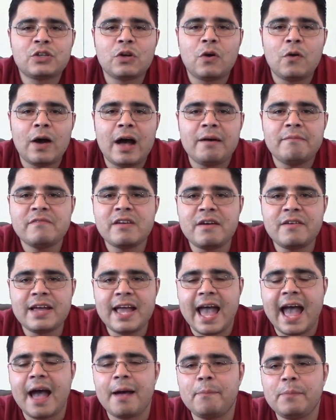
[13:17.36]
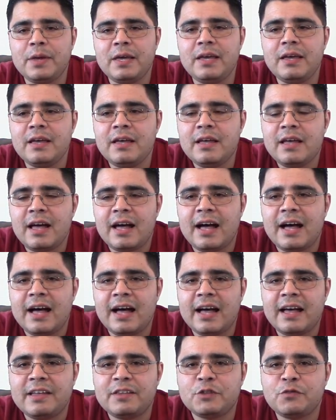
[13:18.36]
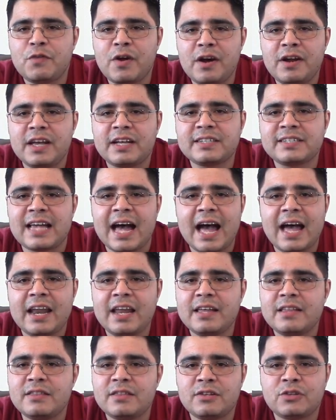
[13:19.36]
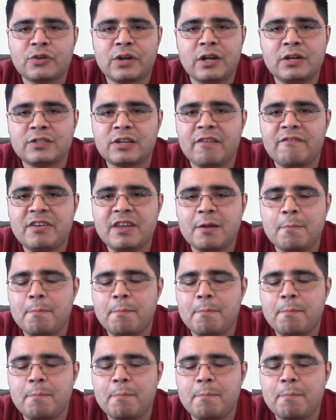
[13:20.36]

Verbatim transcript: So I'm very happy. Uh, it's very exciting. The trailers have been